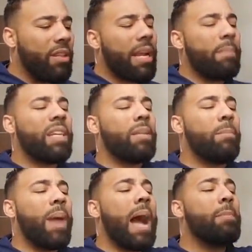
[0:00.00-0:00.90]
look at because the
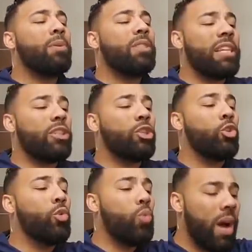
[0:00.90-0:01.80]
Bible says
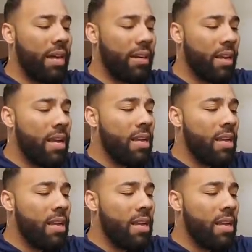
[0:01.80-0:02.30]
to what?